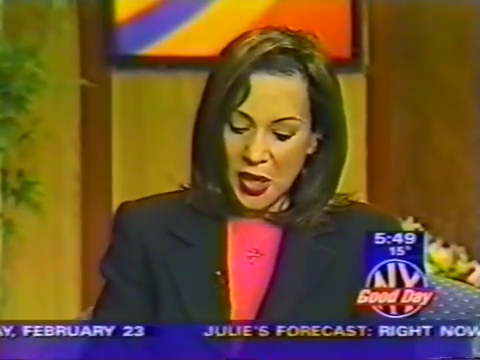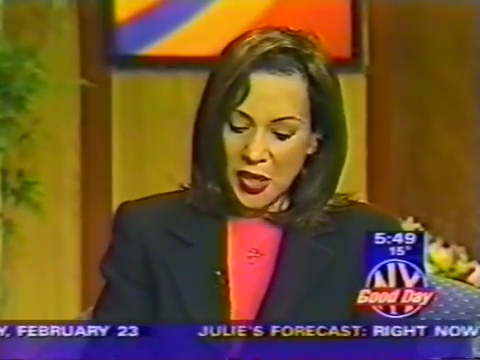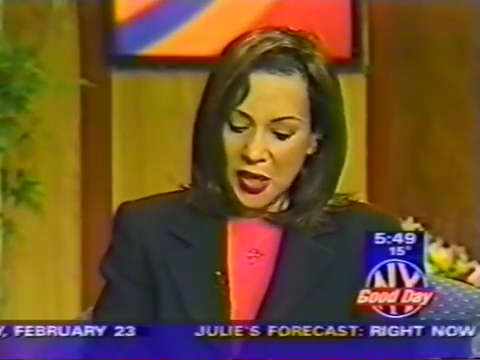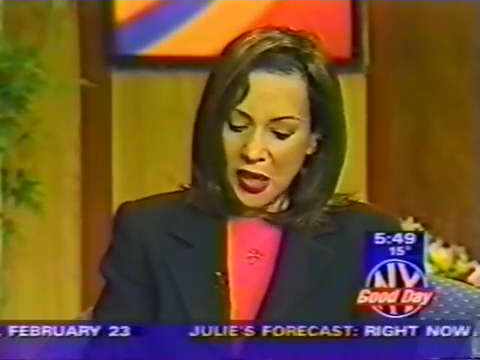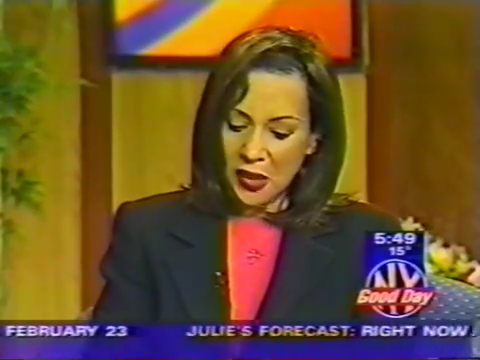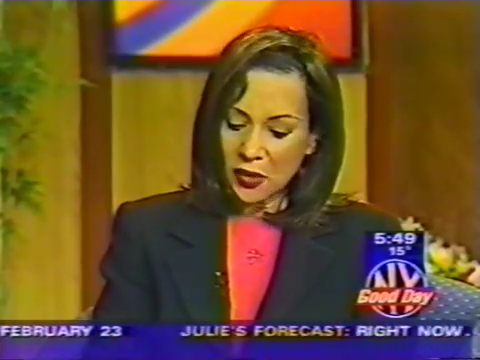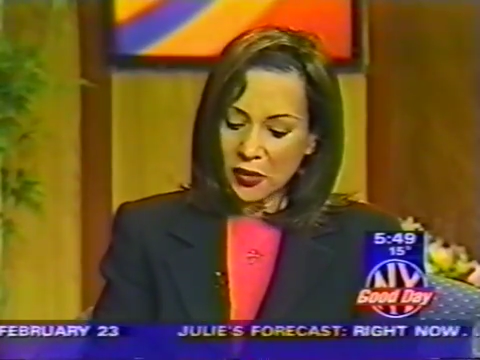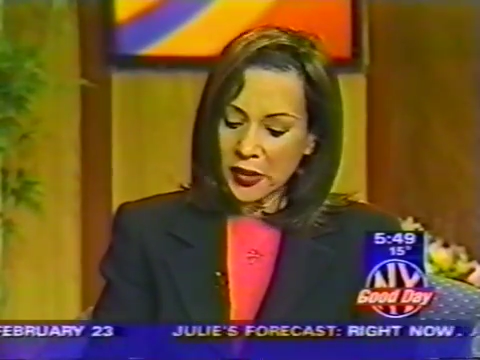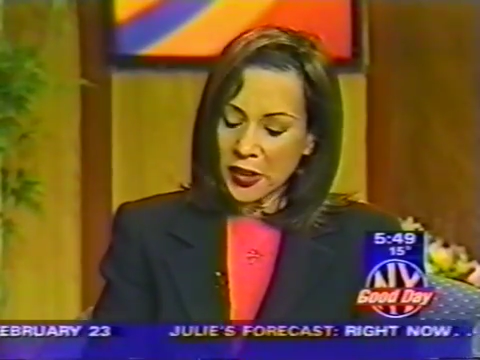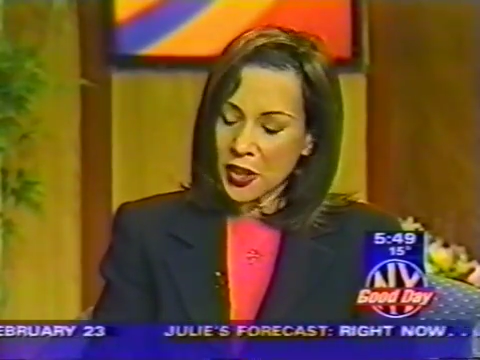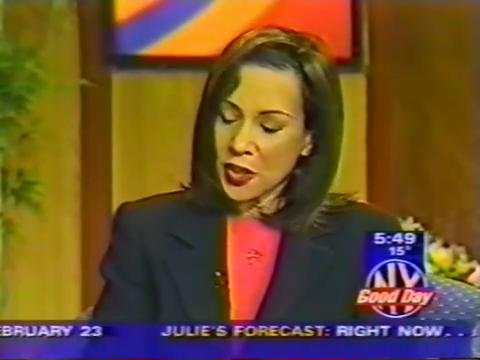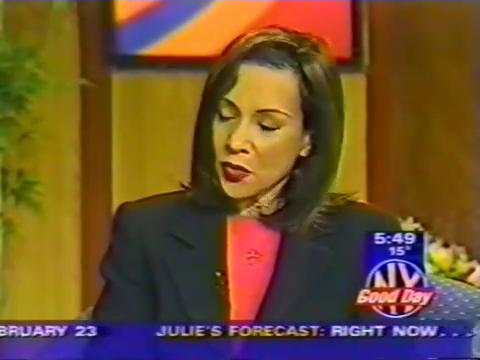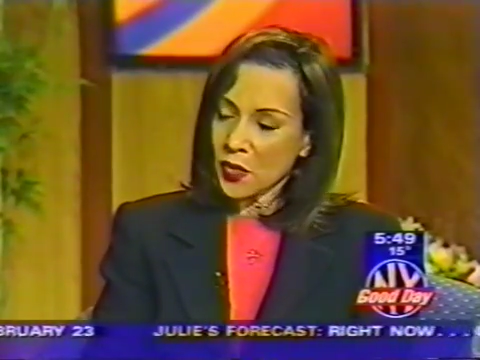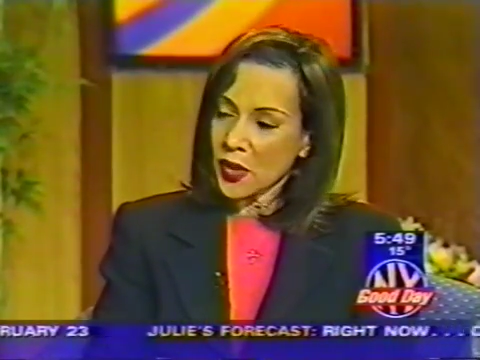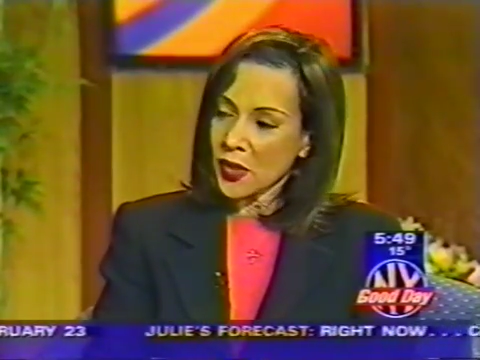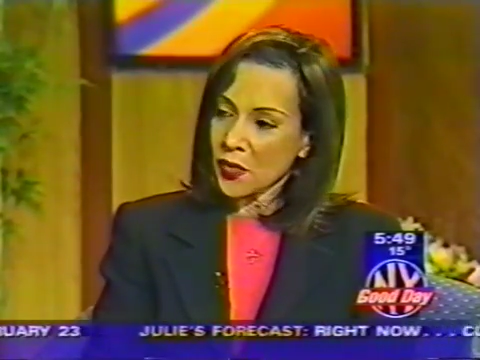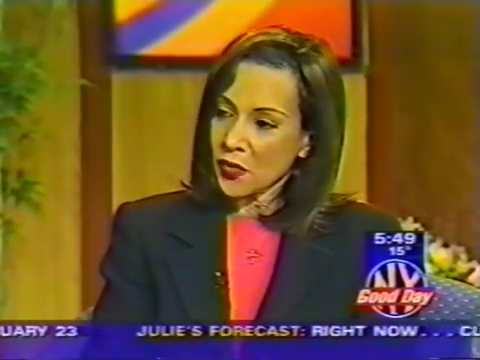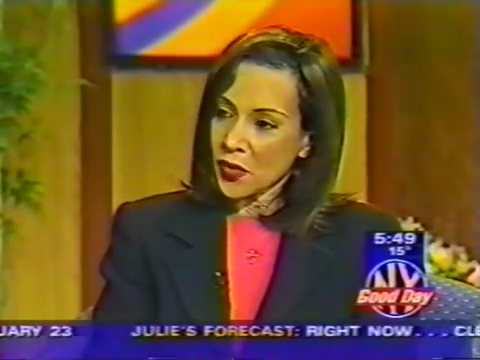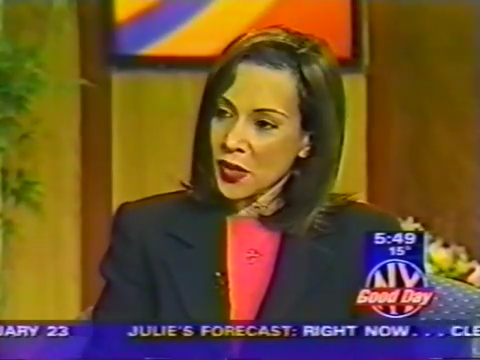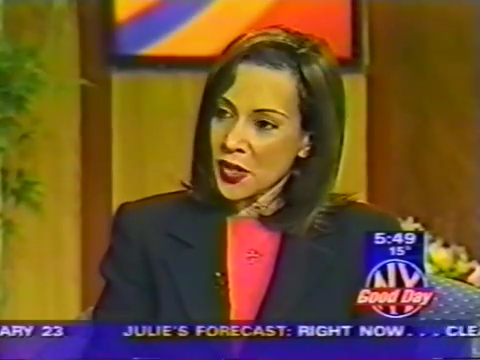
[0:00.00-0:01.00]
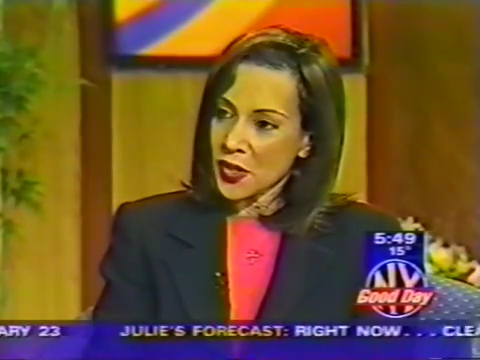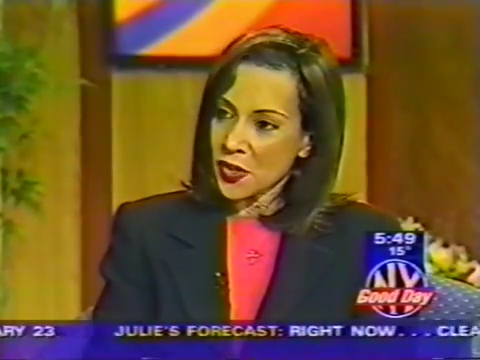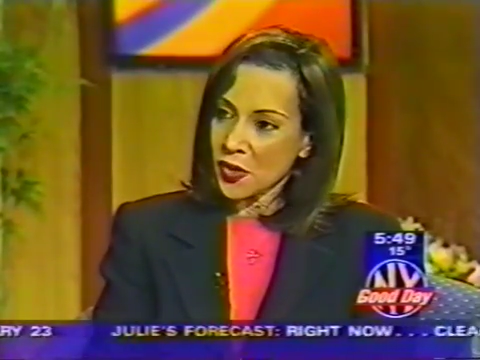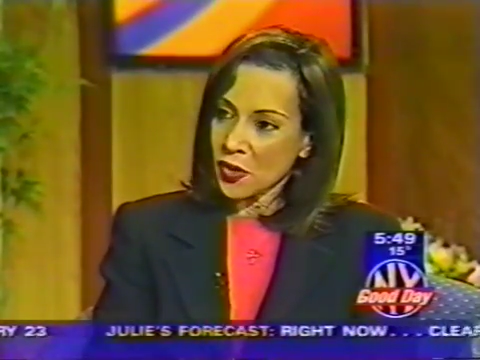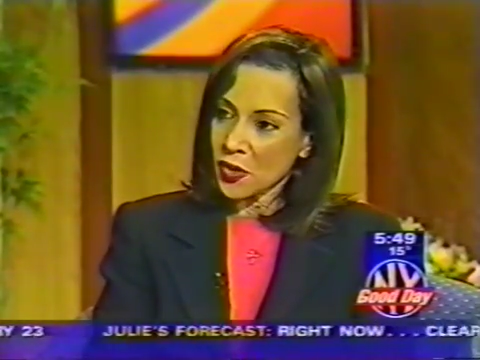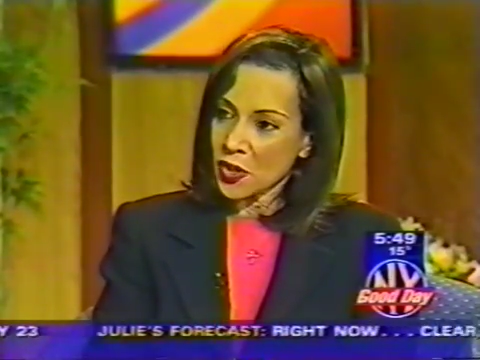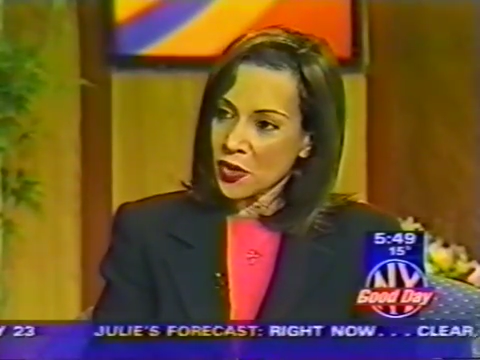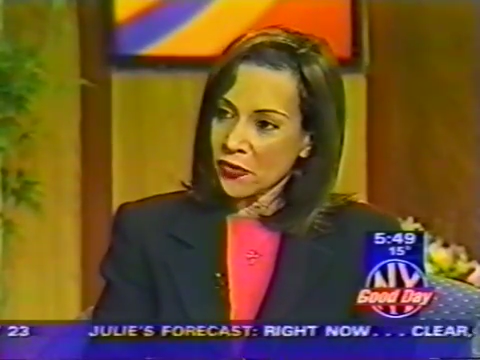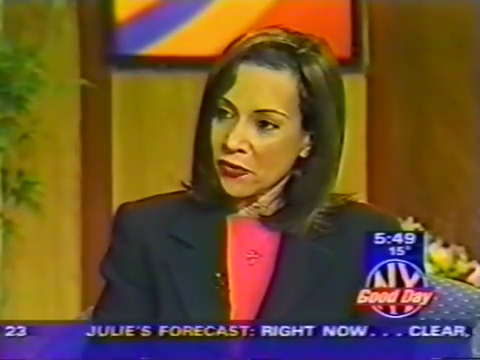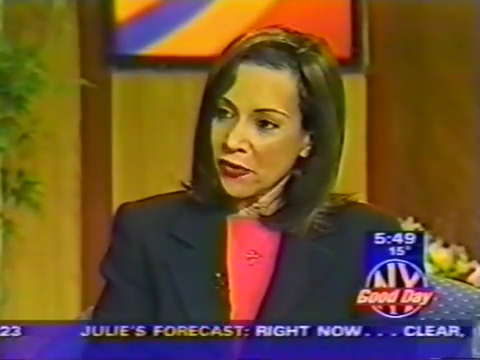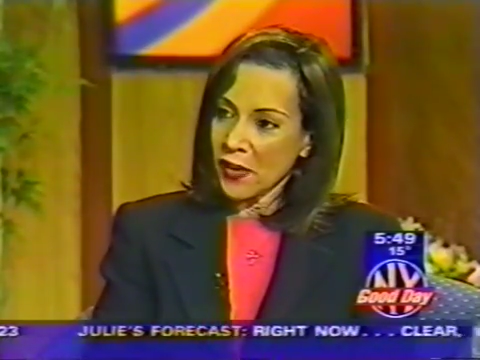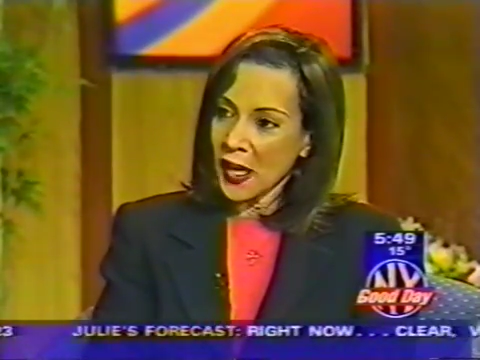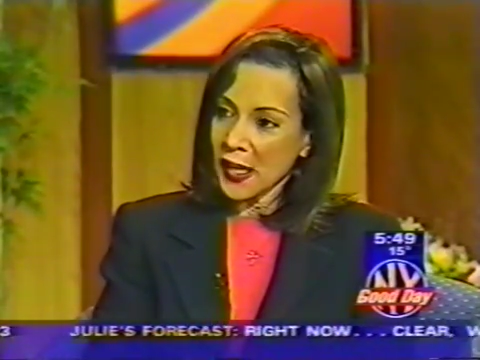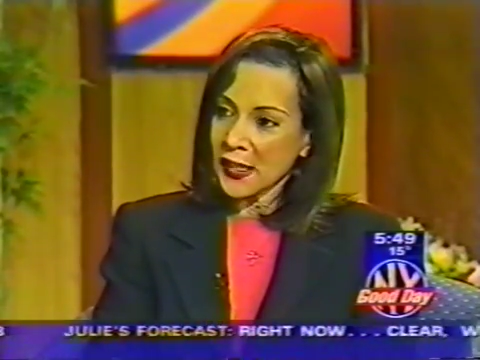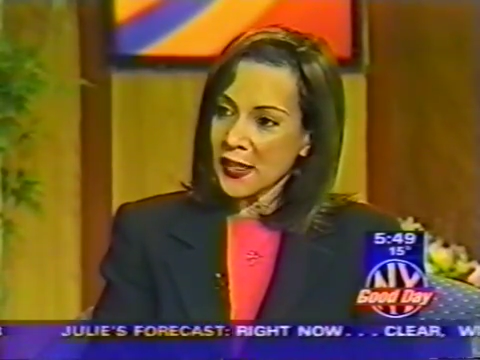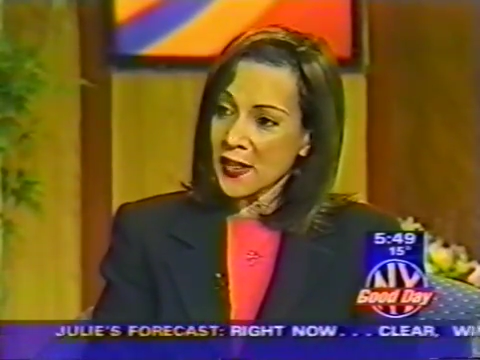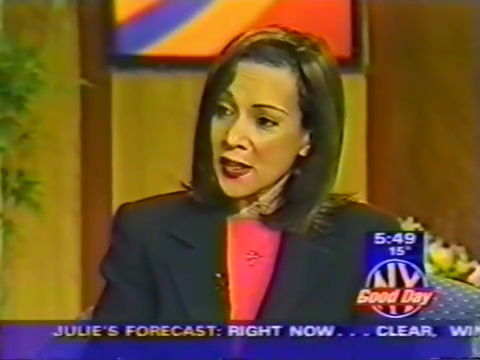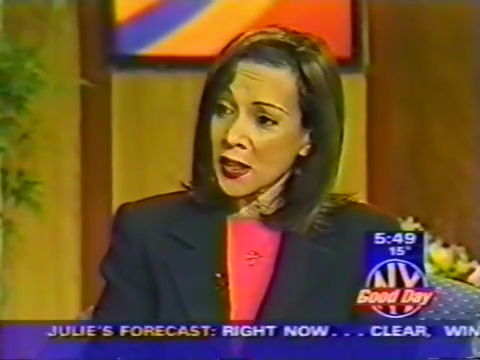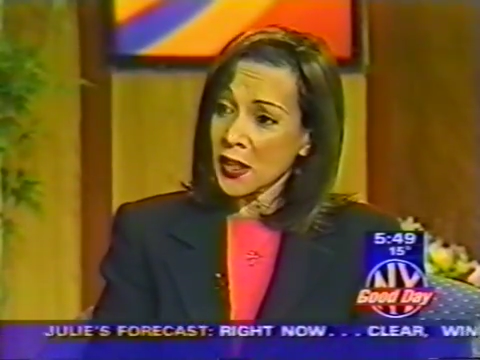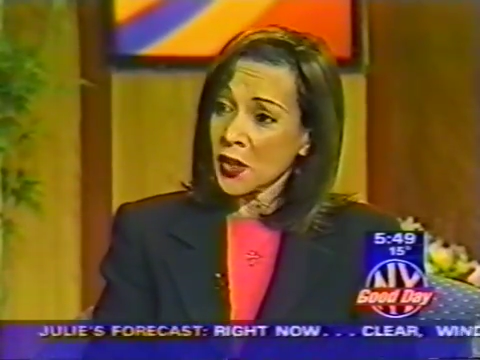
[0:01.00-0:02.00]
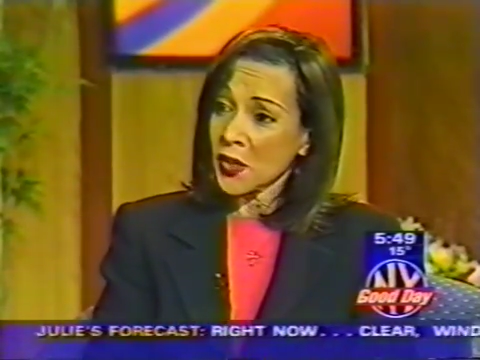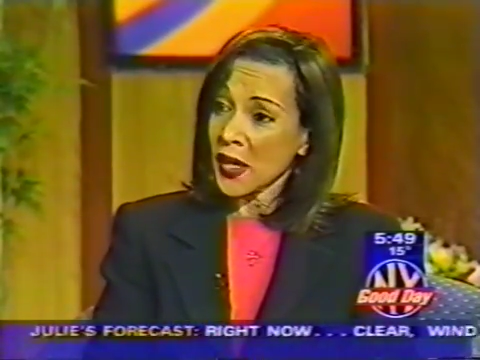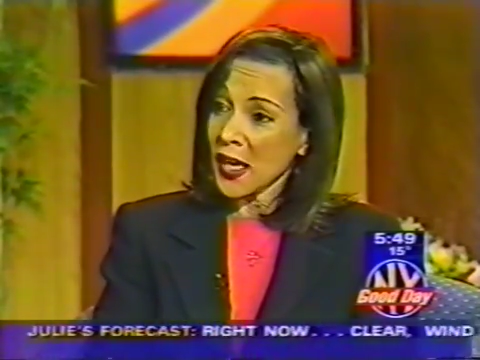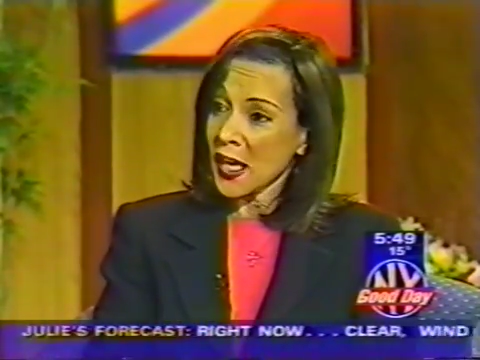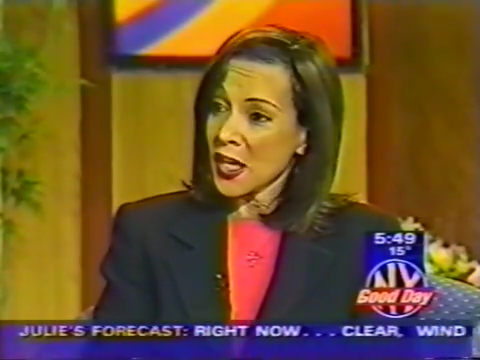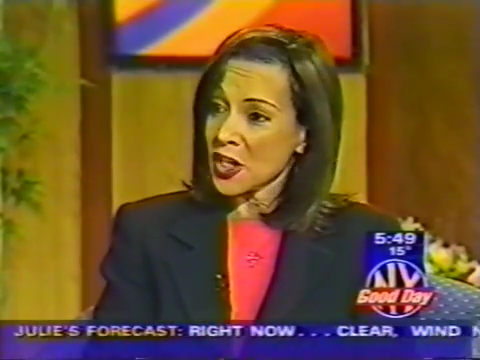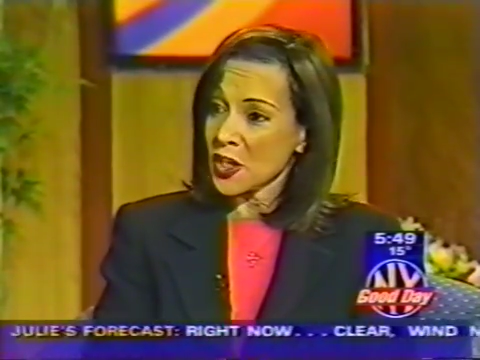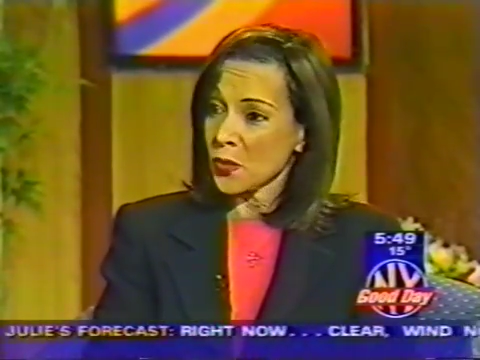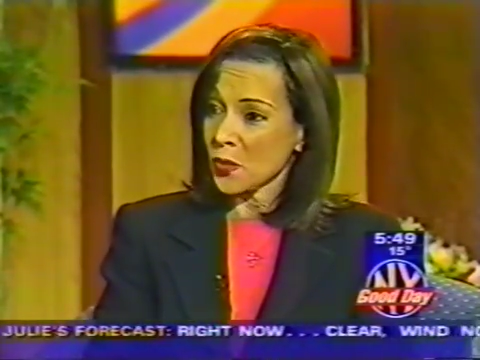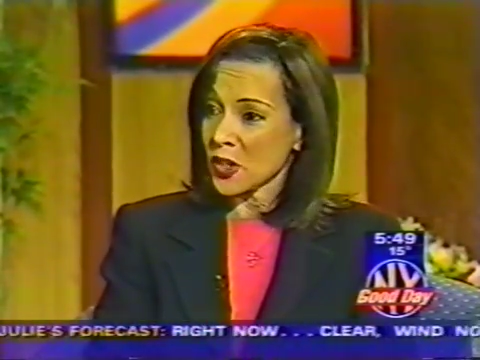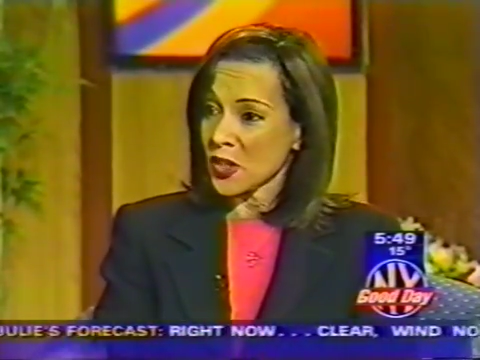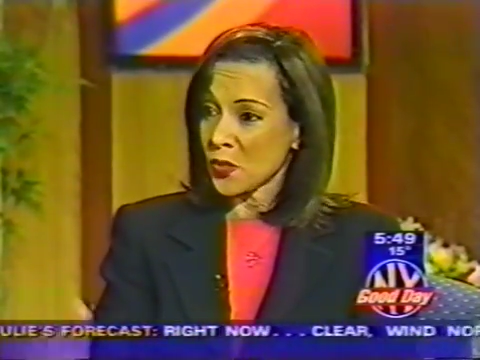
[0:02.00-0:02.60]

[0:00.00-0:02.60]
not only doing the research, finding the location,